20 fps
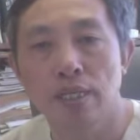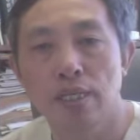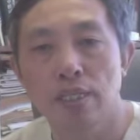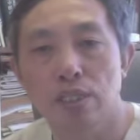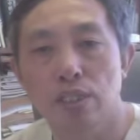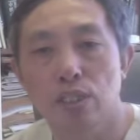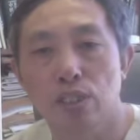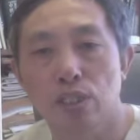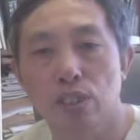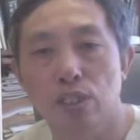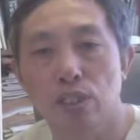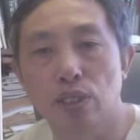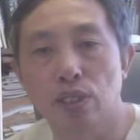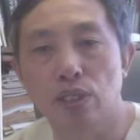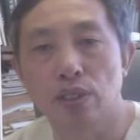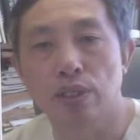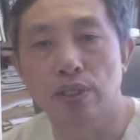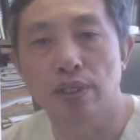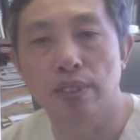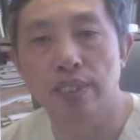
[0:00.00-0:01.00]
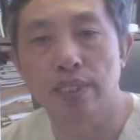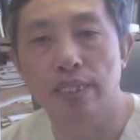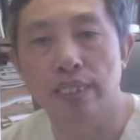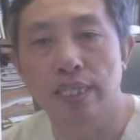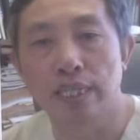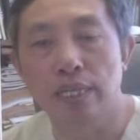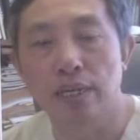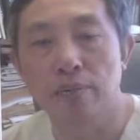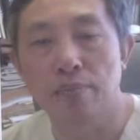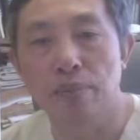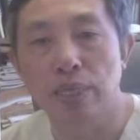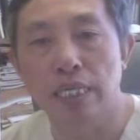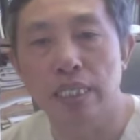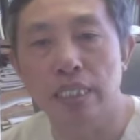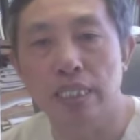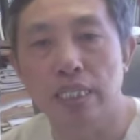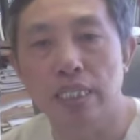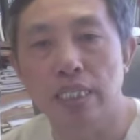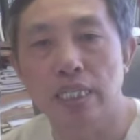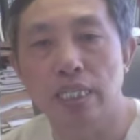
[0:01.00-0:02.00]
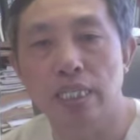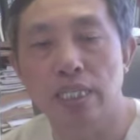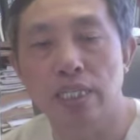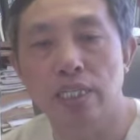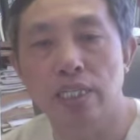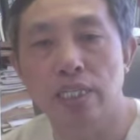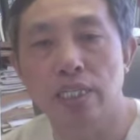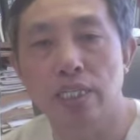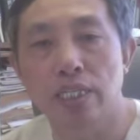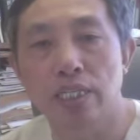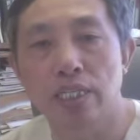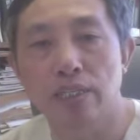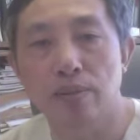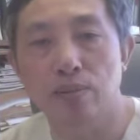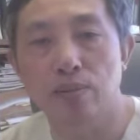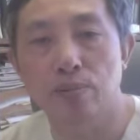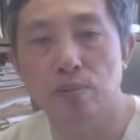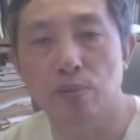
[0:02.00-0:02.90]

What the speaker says: so basically,